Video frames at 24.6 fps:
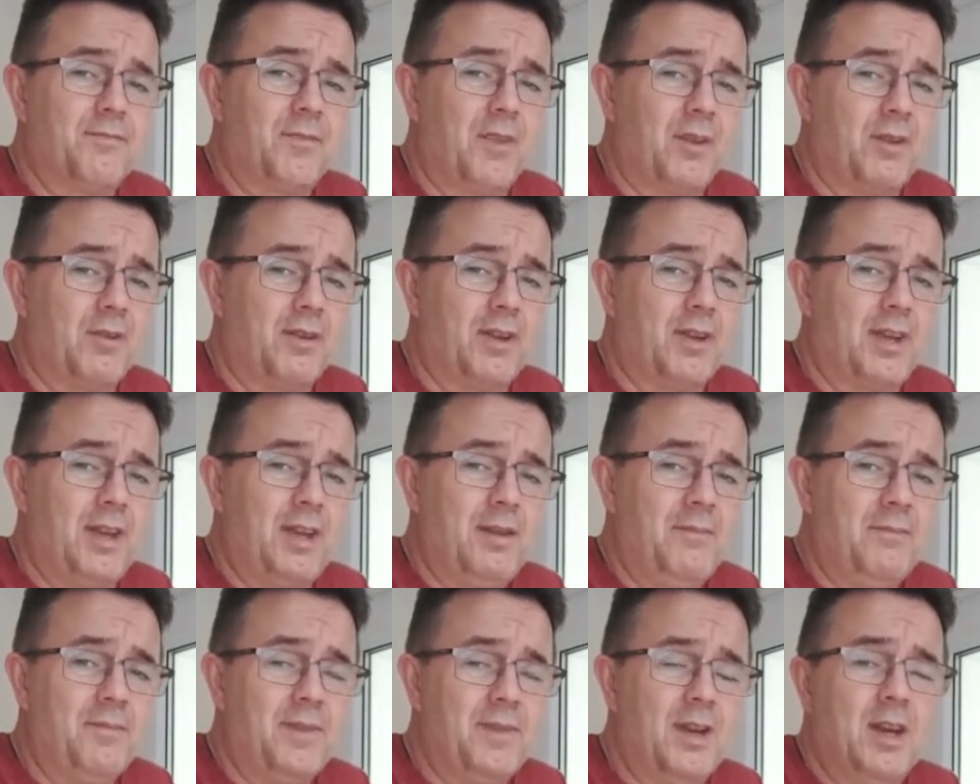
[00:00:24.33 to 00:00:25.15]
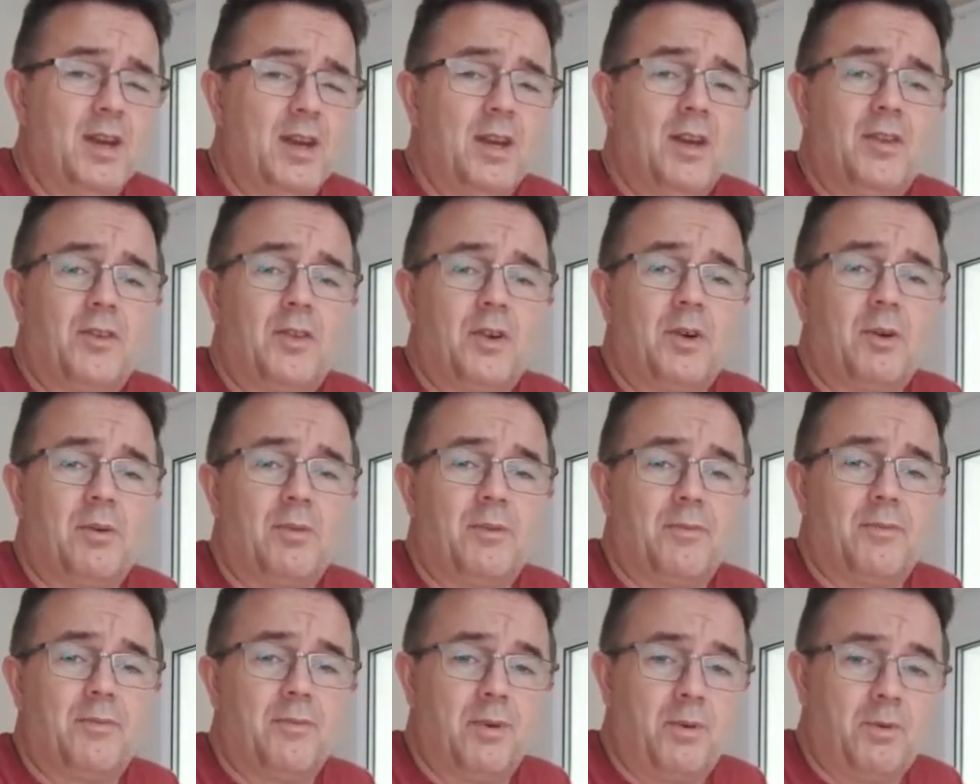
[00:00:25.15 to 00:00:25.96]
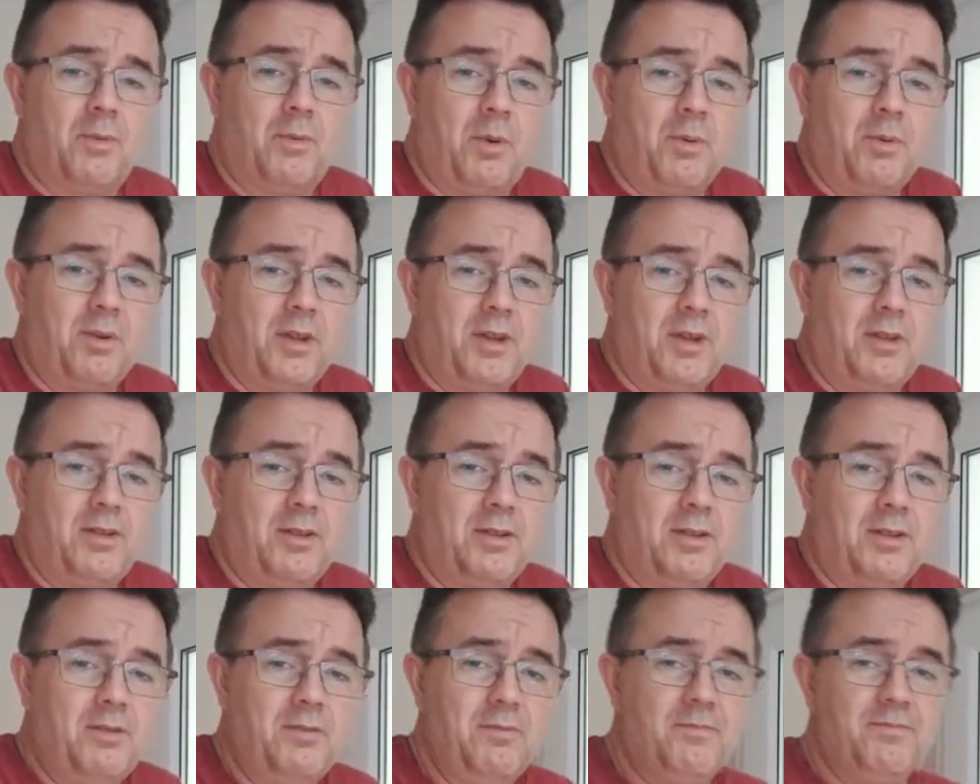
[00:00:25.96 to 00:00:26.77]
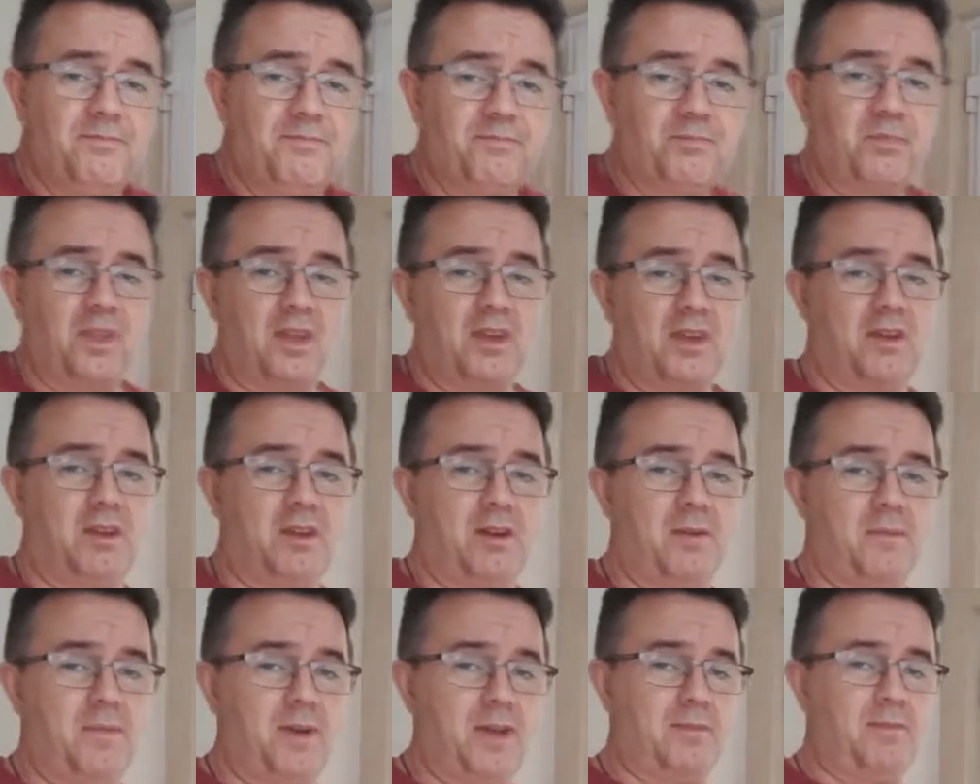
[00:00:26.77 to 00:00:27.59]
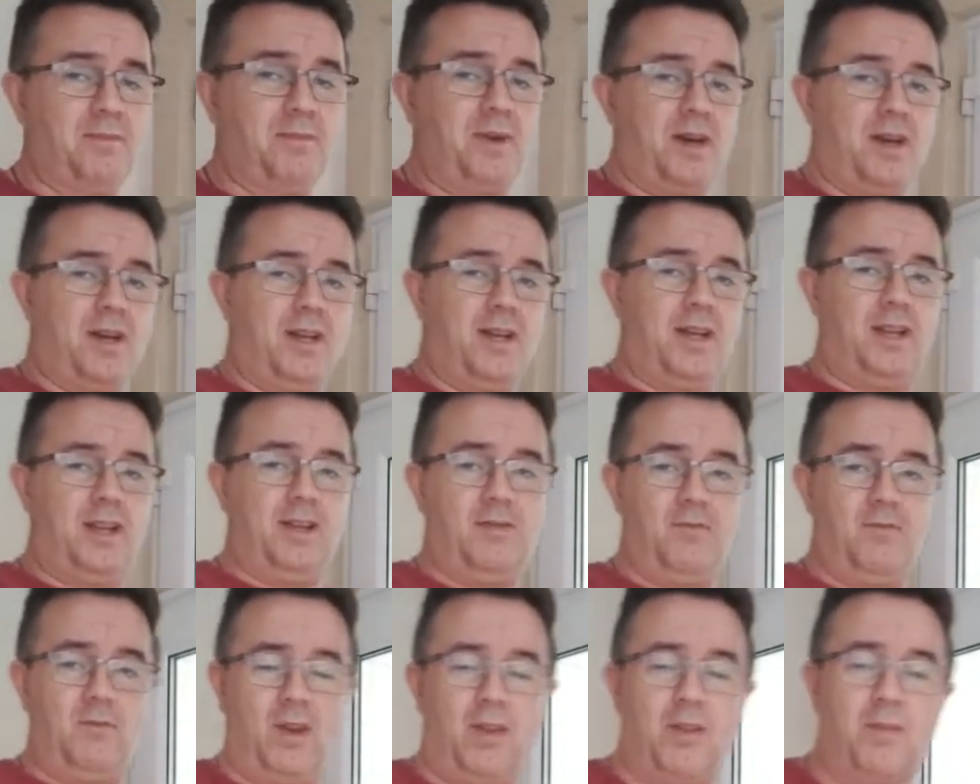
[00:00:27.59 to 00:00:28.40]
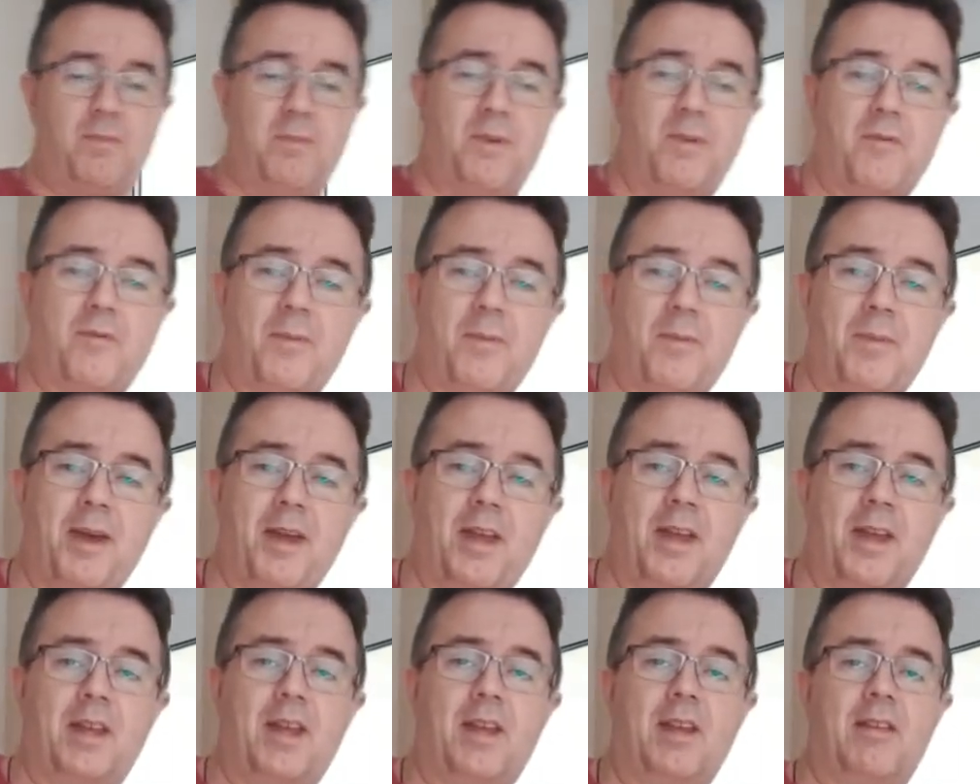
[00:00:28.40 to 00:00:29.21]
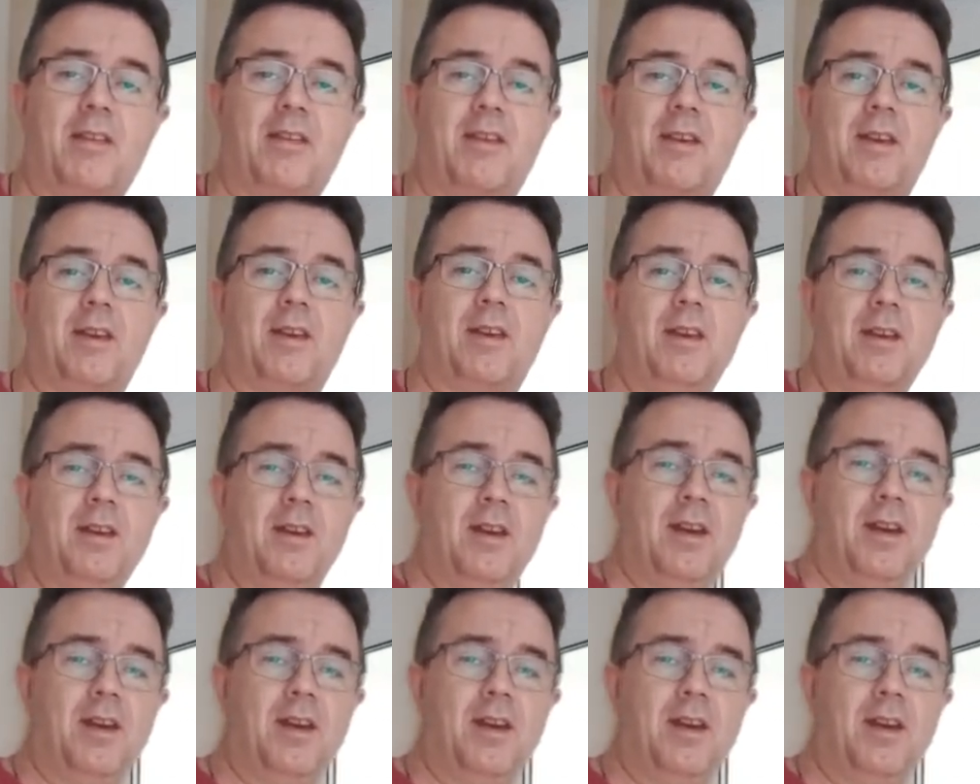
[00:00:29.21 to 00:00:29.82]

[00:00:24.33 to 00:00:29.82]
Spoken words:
Okay, so what we're going to do, I'm going to make my recipe for pancakes here.